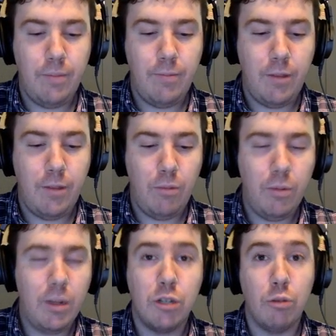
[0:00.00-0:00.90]
we would
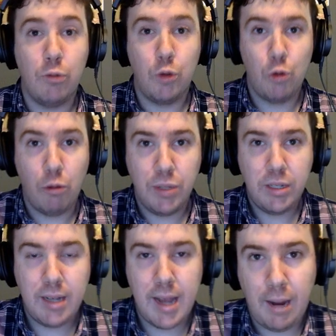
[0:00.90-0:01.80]
consider them tropes
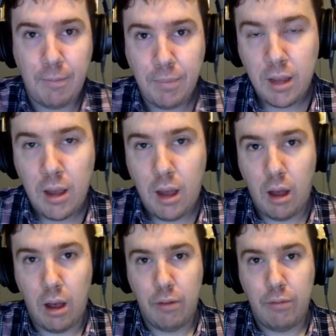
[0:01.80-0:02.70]
today,
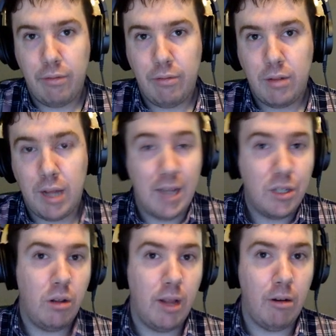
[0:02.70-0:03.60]
of
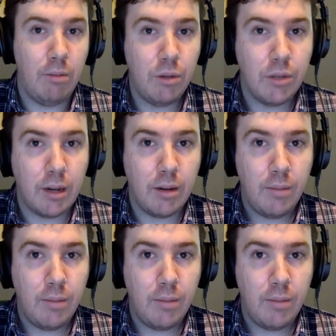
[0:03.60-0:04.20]
classical era music,